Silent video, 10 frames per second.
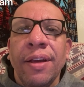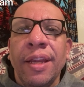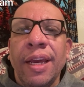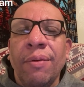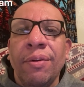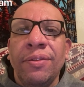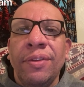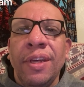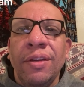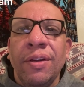and I will
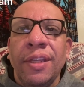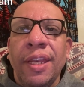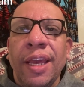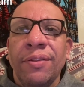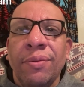see you in the next